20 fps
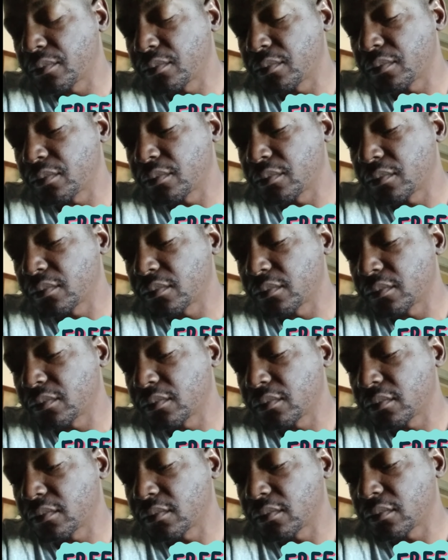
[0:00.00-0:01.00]

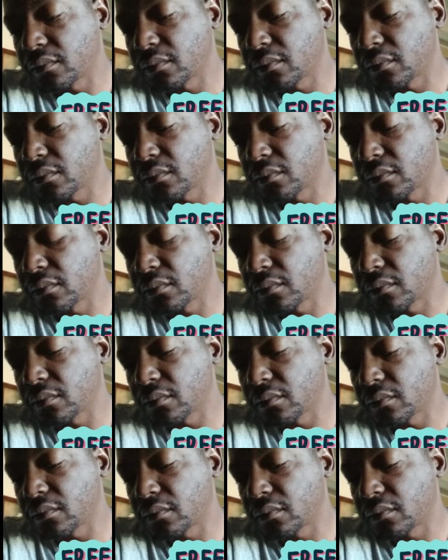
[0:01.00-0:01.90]
Nothing is said.